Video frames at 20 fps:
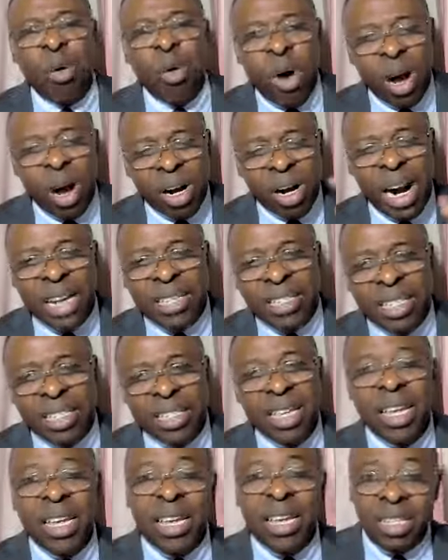What
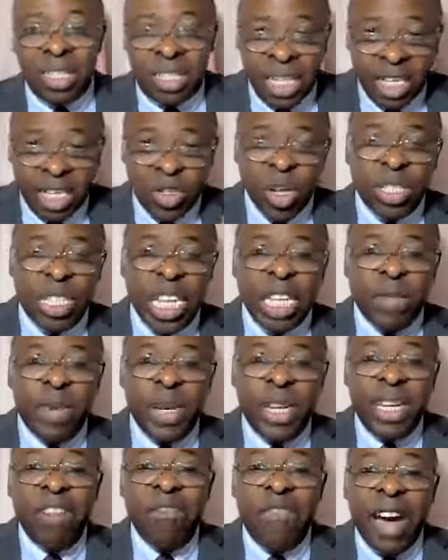crisis? Jesus has
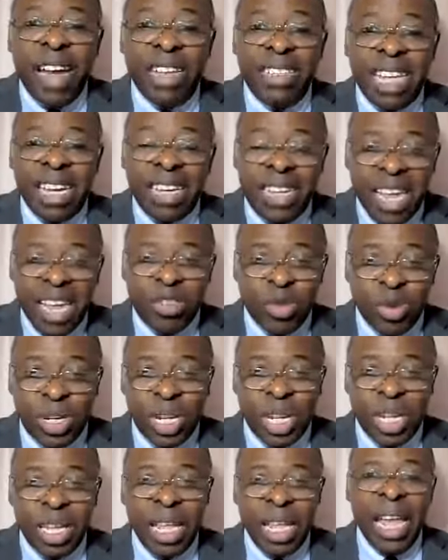been invited here
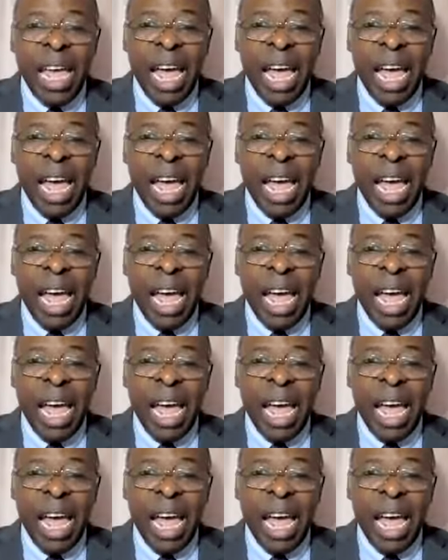today.